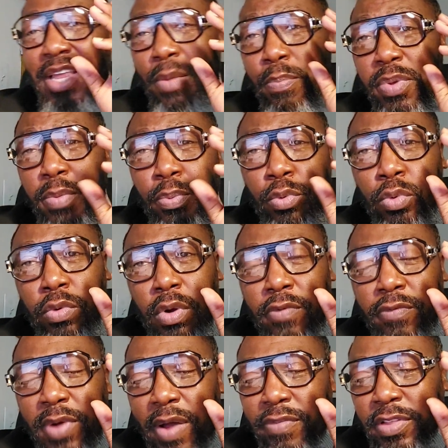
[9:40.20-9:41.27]
that people,
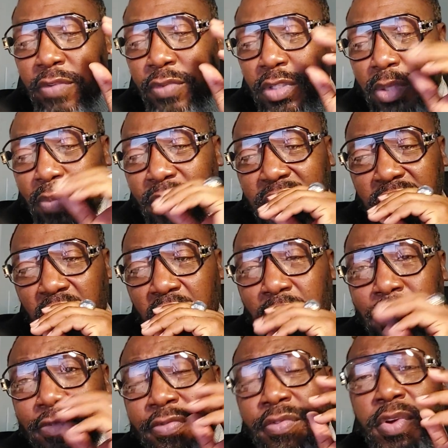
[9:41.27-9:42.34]
I think, for some reason are
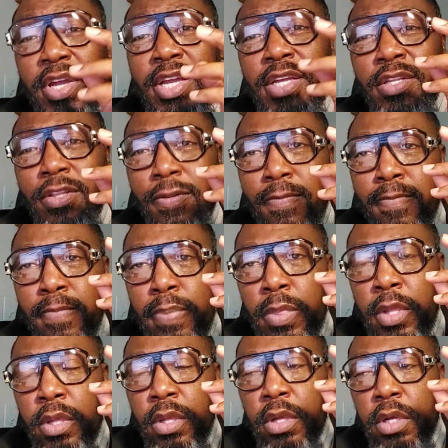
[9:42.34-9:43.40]
afraid
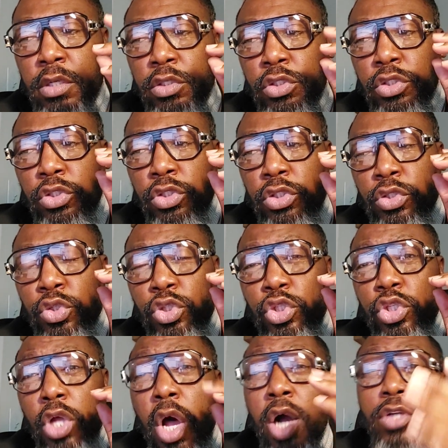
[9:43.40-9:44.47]
to
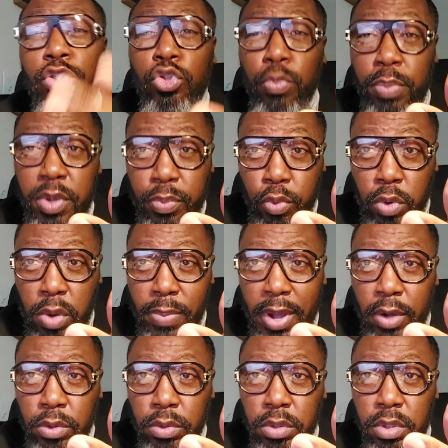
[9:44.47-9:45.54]
talk to people
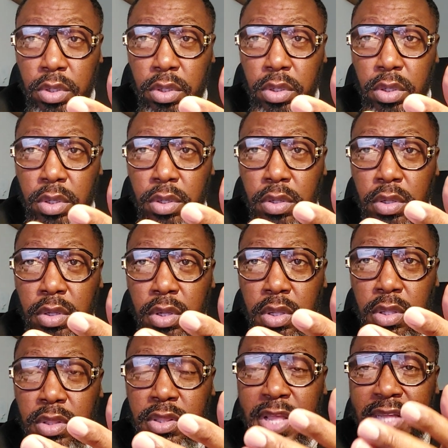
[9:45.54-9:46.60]
about.
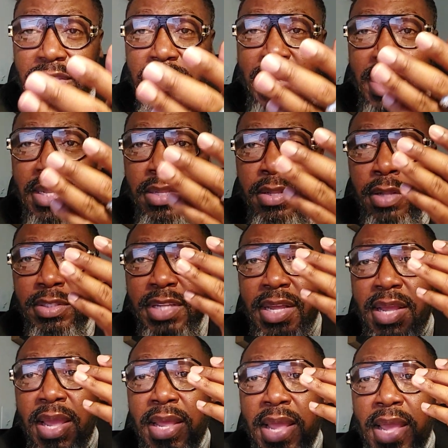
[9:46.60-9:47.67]
That you know what
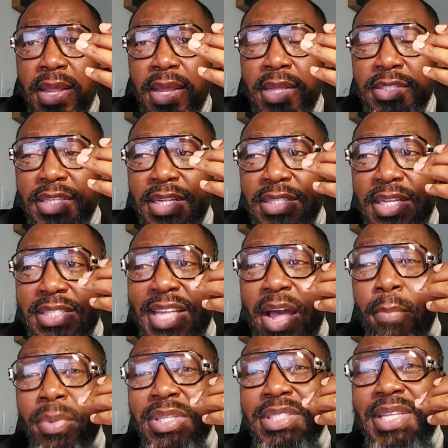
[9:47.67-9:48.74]
I'm saying, is how
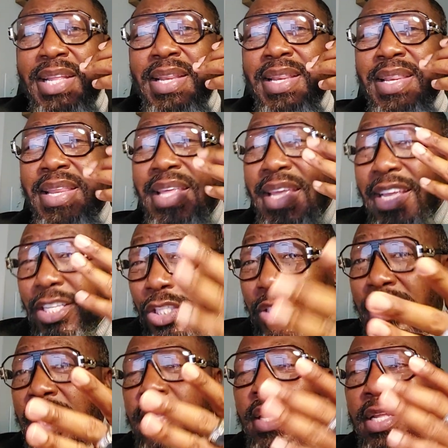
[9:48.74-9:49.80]
much they
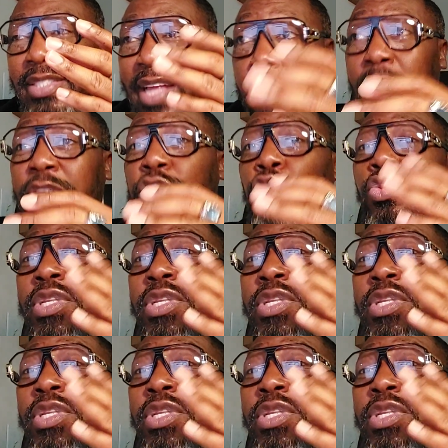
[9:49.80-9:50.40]
need, is how much you